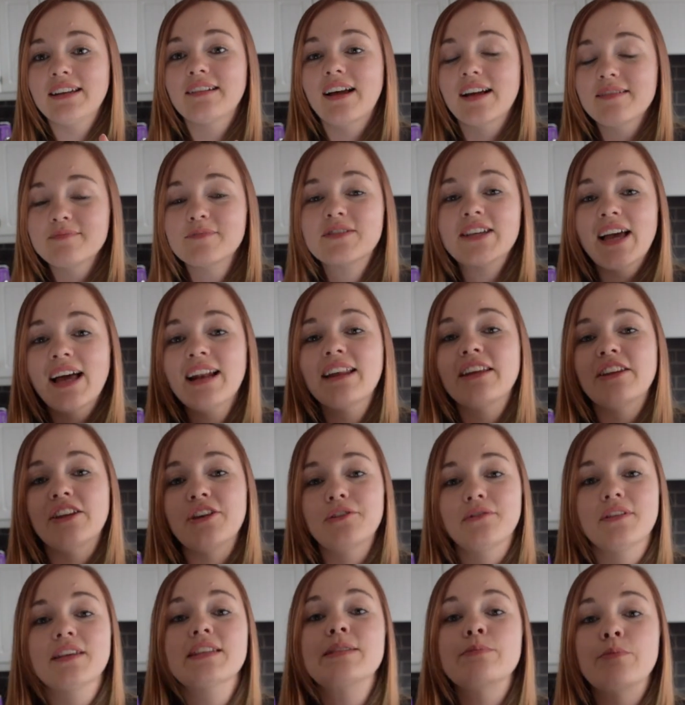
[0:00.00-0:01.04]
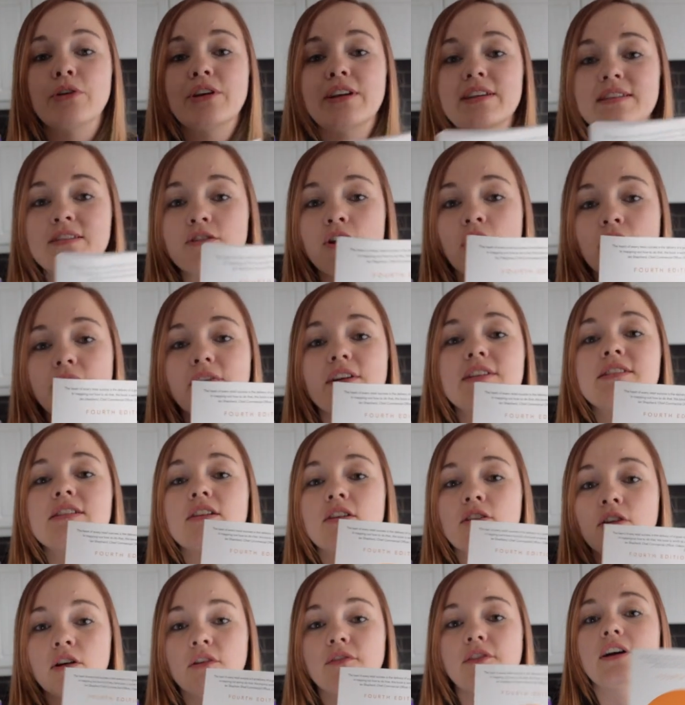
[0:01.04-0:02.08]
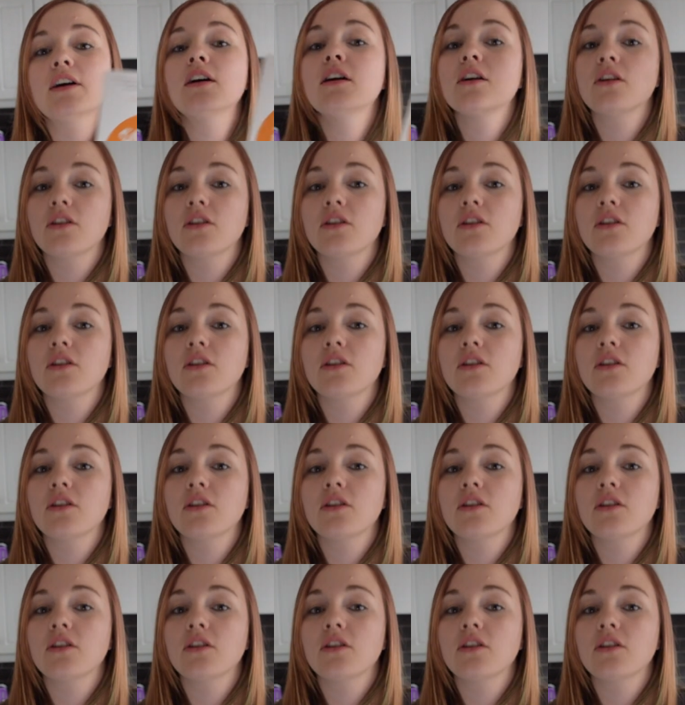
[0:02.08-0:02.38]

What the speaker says: I'm telling you, this book is cover to cover